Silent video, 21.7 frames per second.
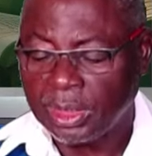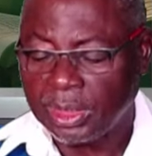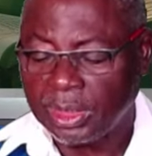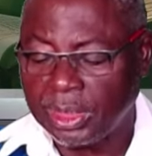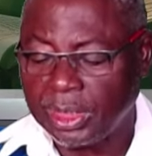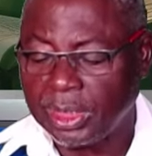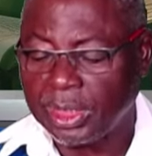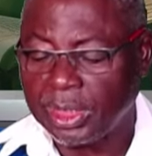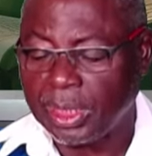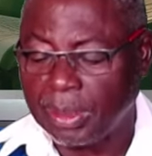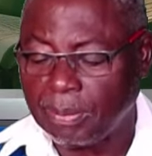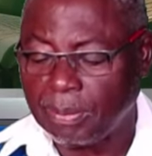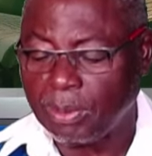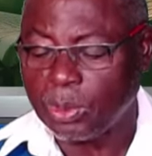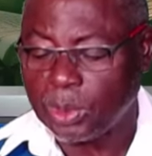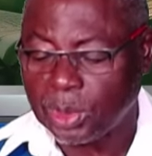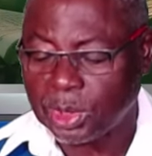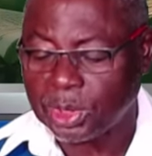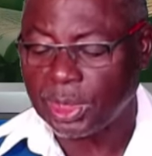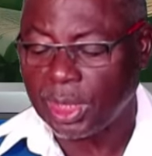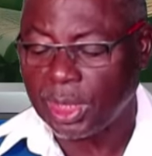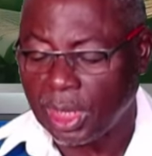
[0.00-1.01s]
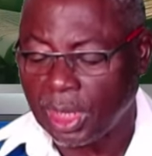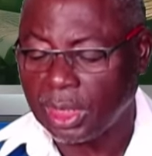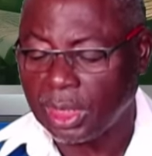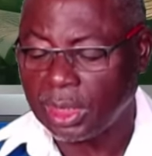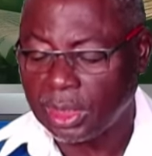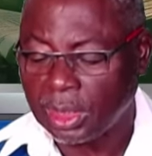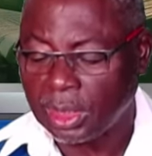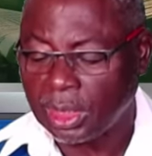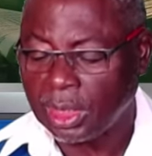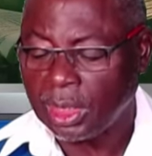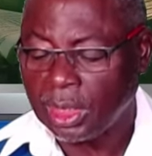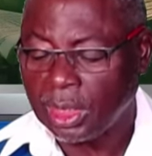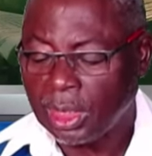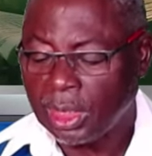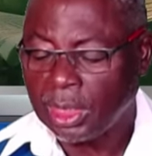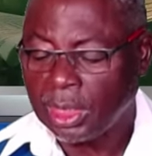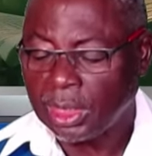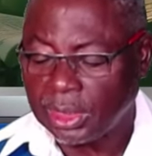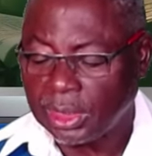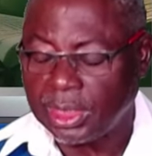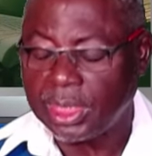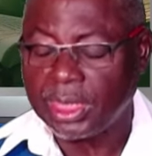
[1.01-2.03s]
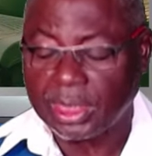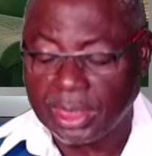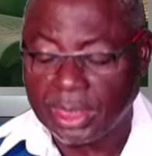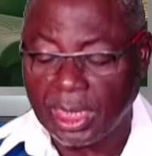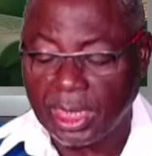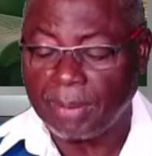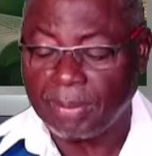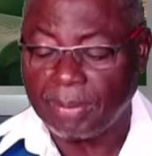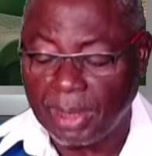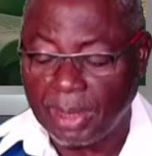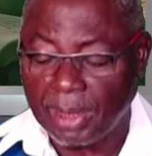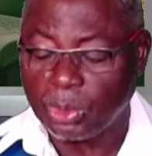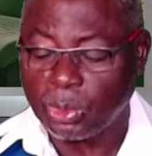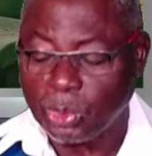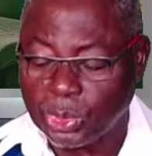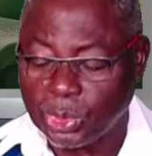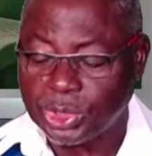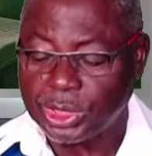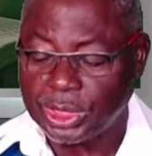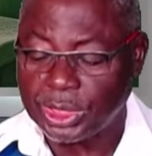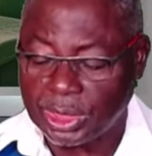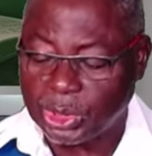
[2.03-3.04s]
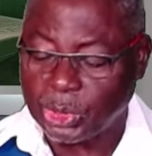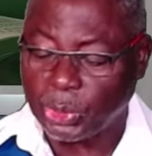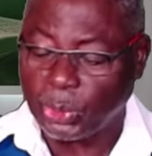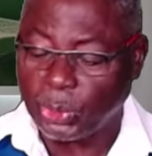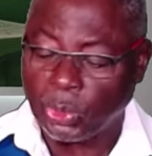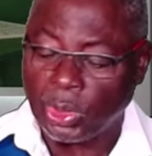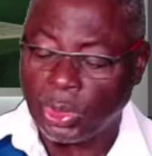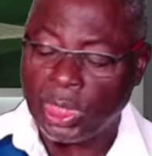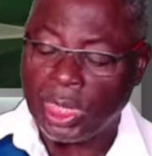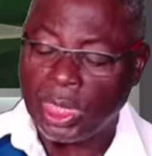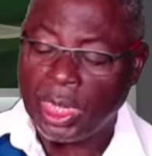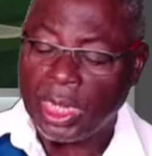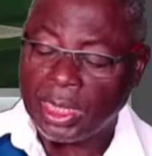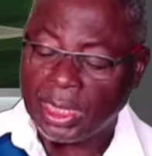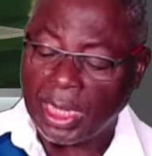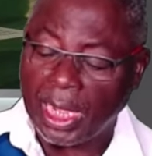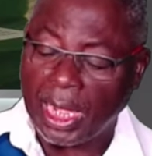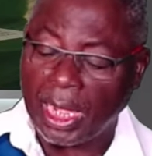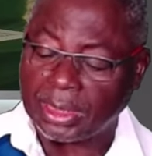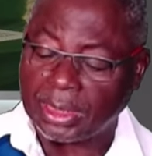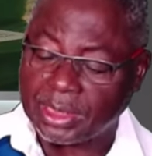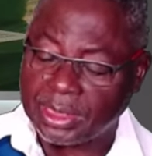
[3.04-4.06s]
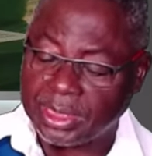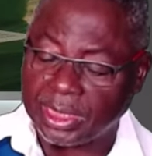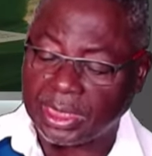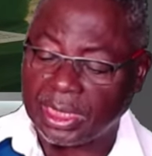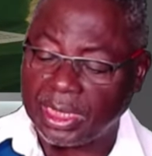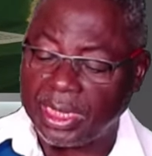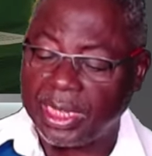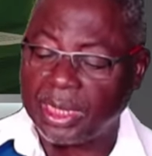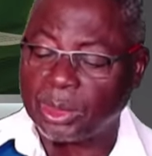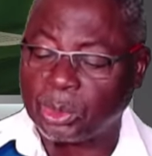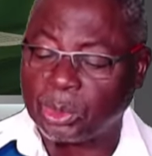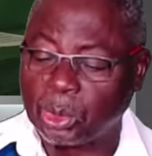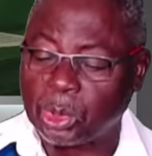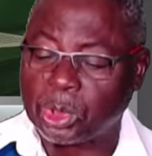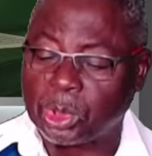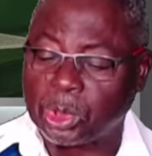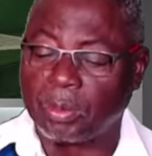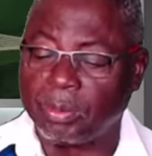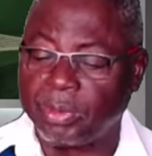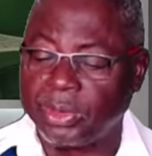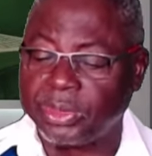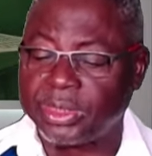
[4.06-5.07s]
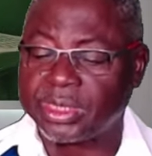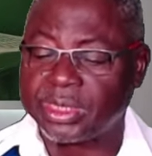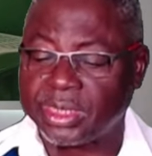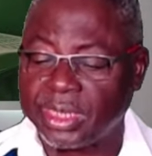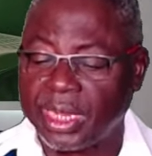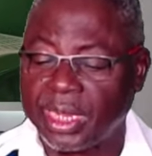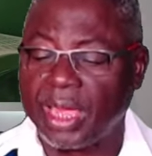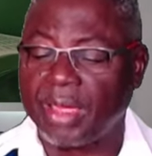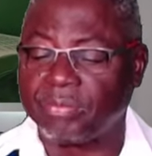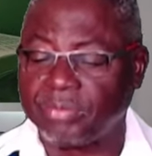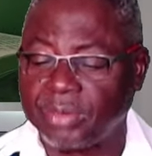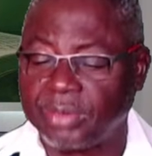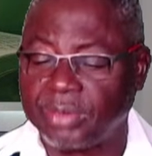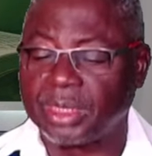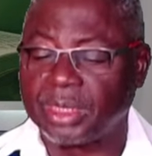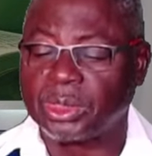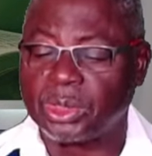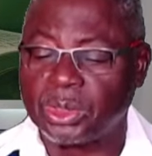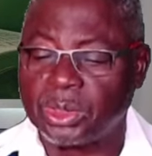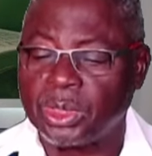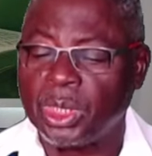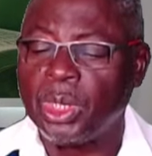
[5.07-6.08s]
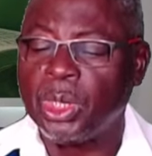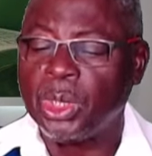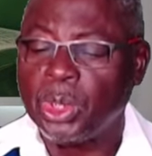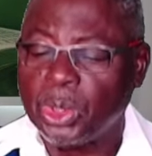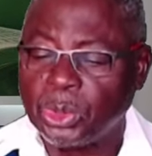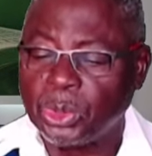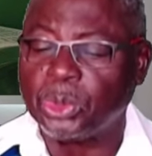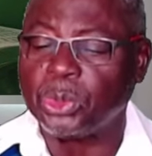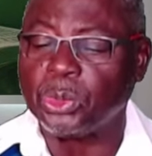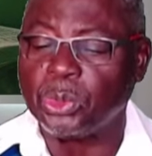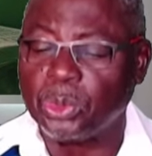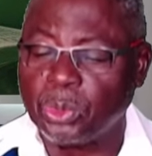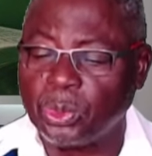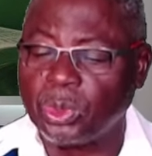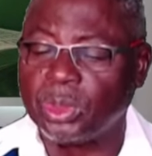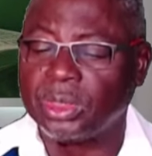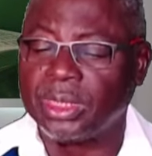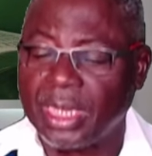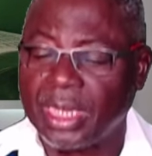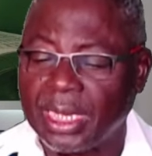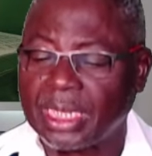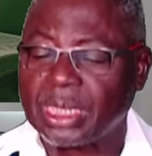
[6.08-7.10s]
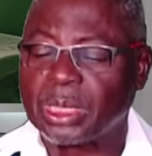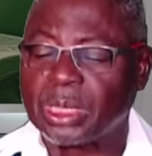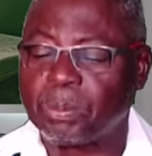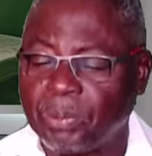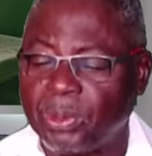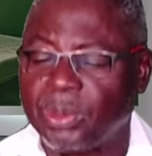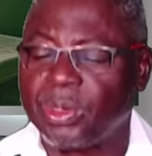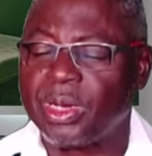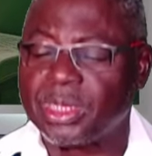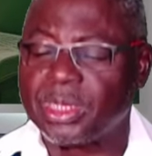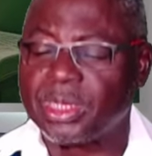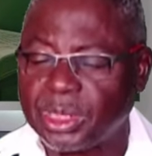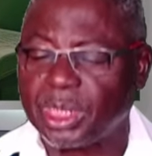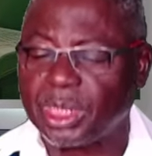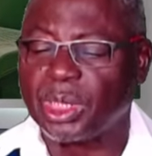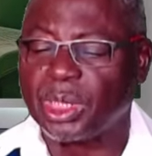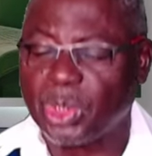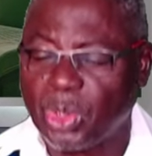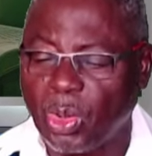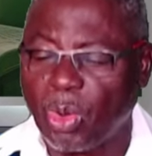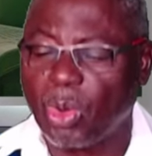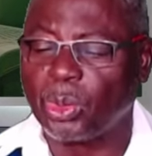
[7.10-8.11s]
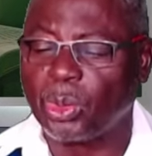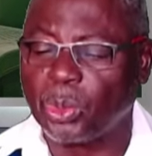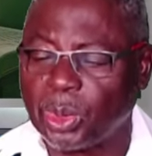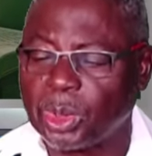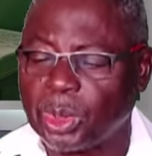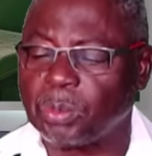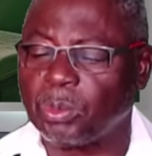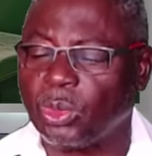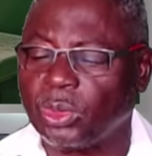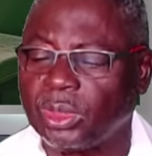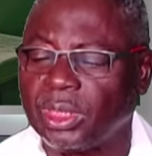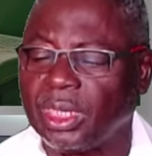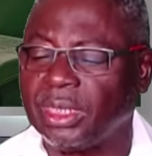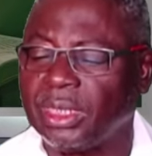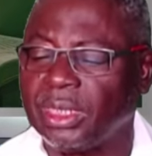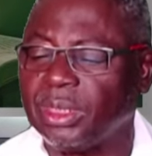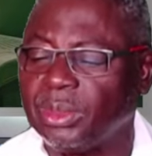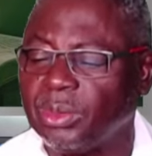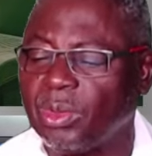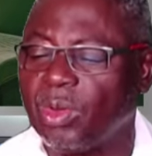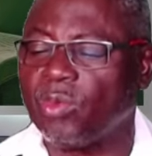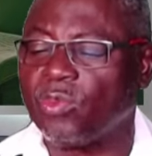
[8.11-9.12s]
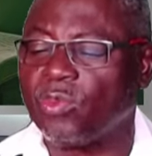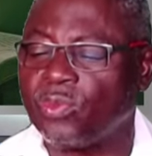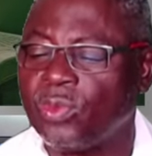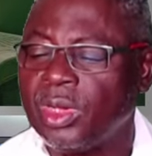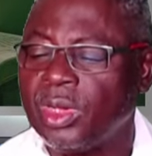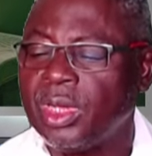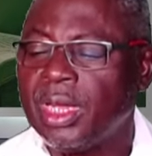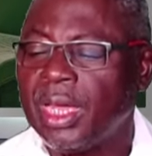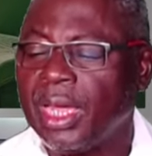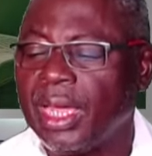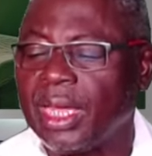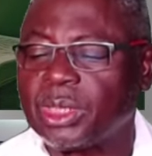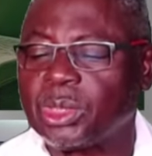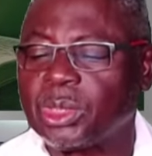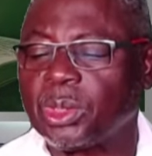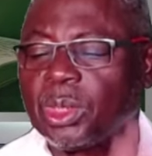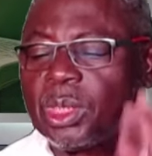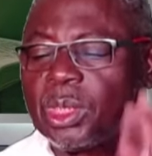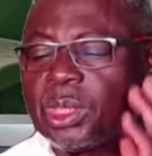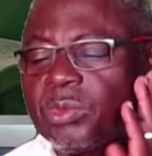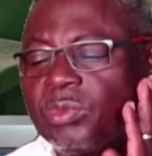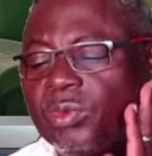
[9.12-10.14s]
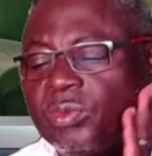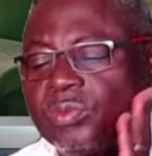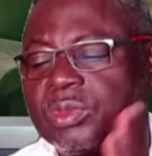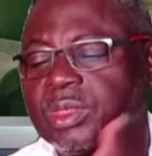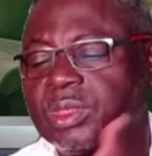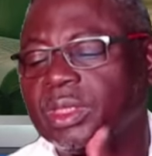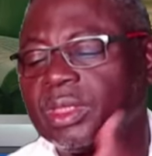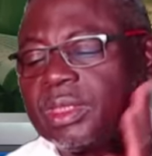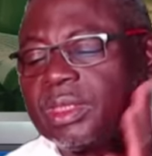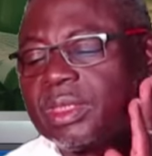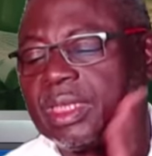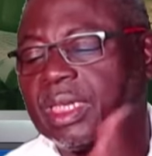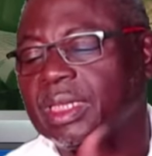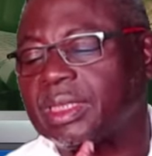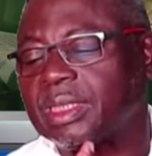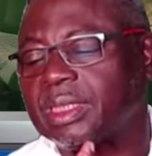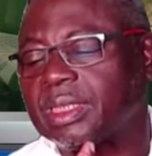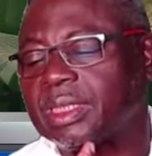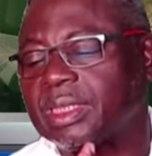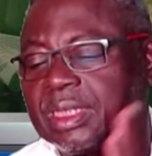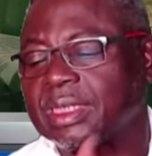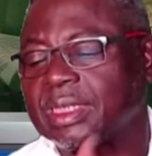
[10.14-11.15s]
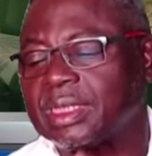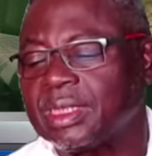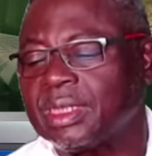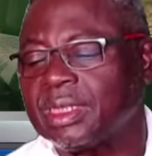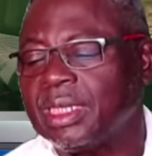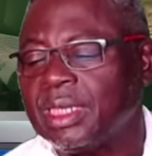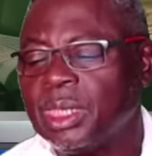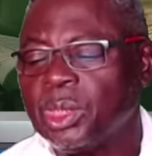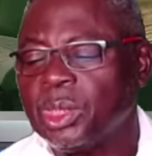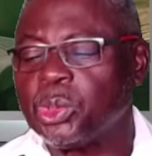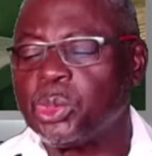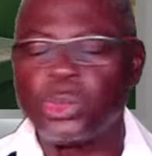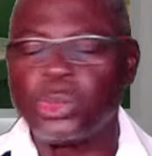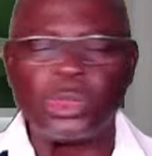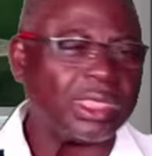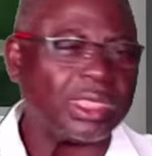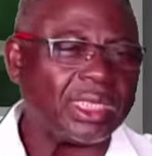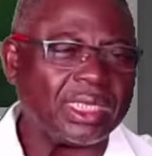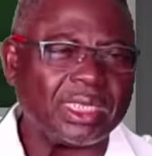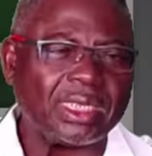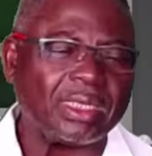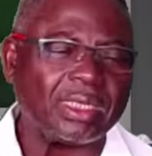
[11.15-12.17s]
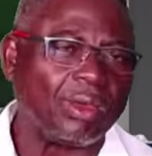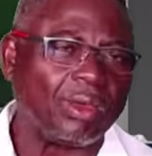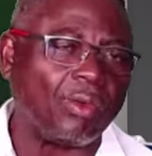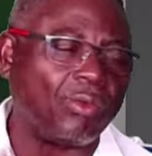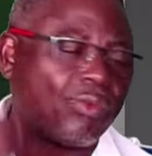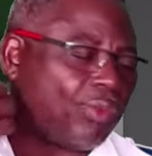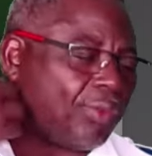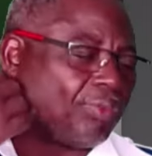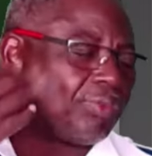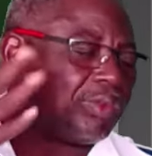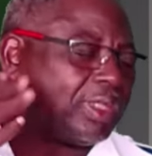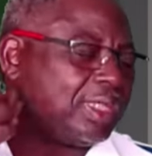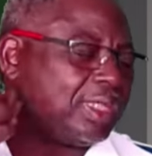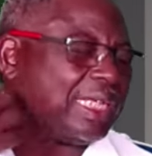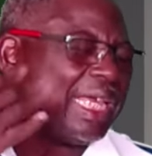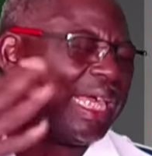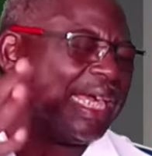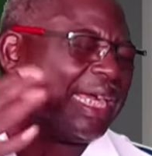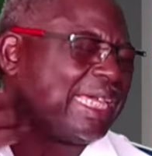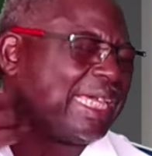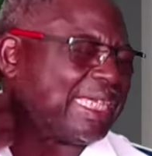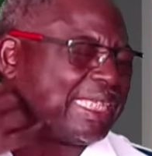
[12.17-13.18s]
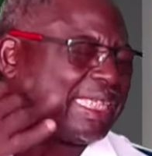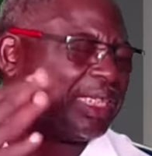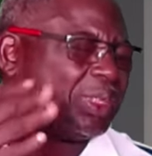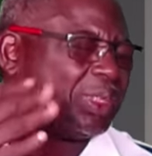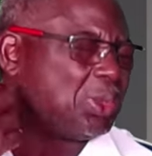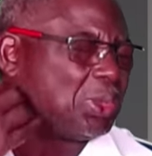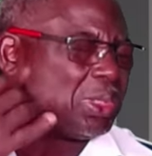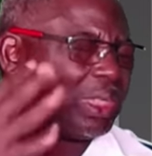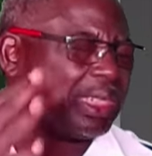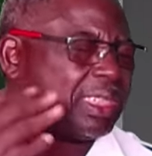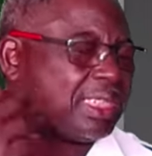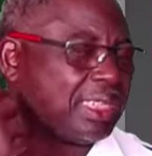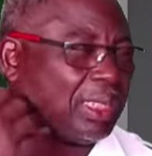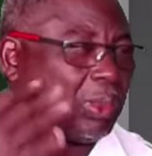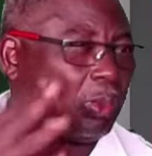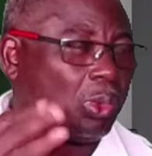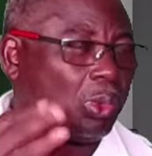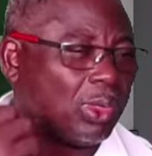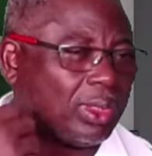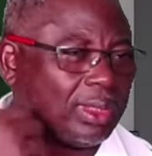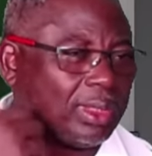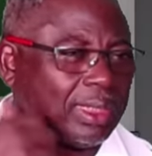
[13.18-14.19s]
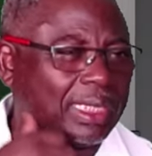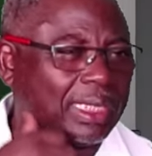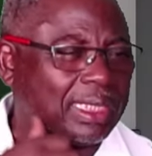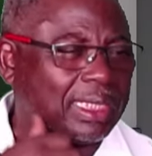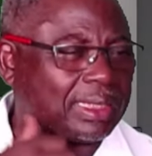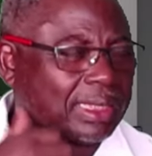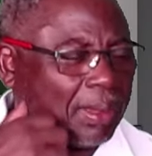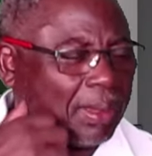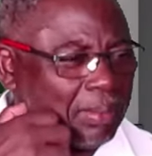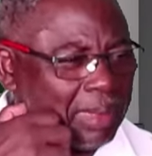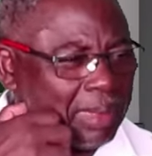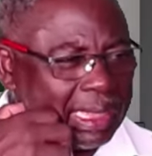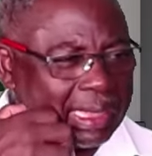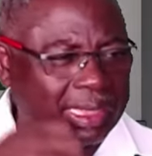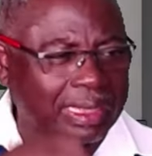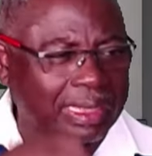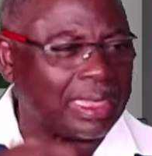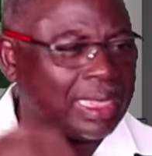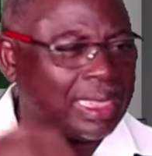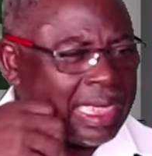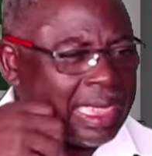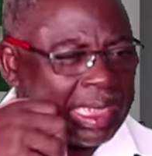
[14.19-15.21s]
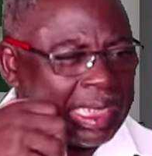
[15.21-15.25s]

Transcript: Irabosha, Ikabarozi. So I declare to somebody's life that you will experience the God who is more than enough. Exodus 15:13 uses 15:8 uses a word that is amazing.